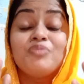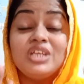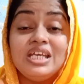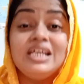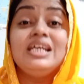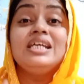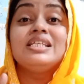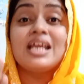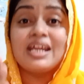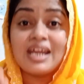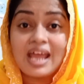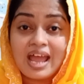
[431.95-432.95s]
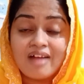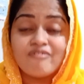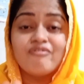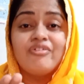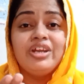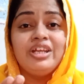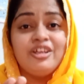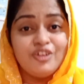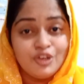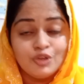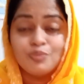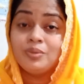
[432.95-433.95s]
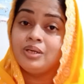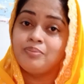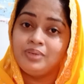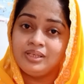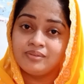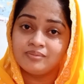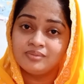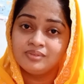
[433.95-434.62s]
each and every human being.